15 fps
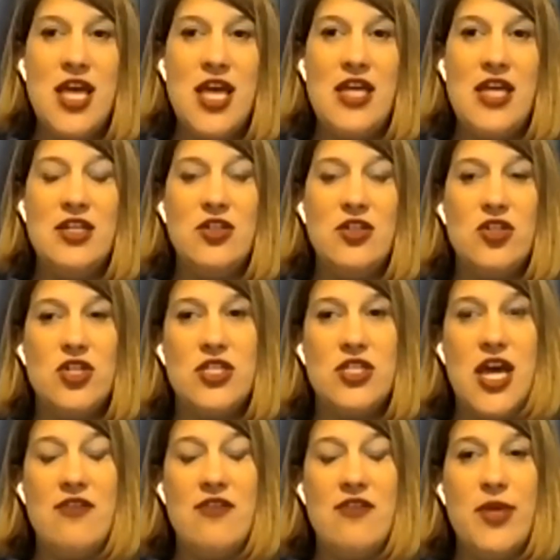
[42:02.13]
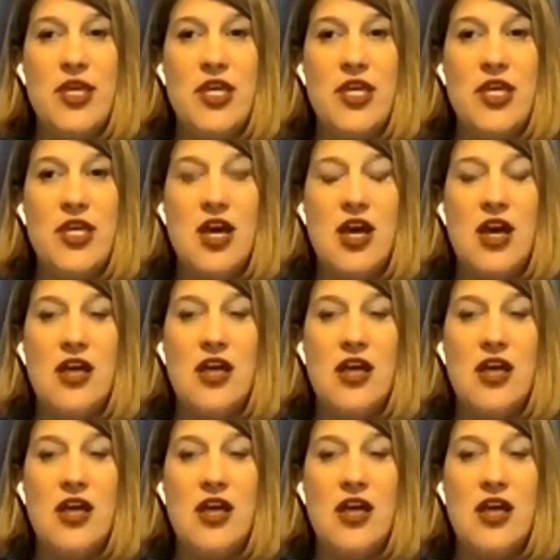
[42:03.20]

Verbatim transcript: and it'll just kind of be a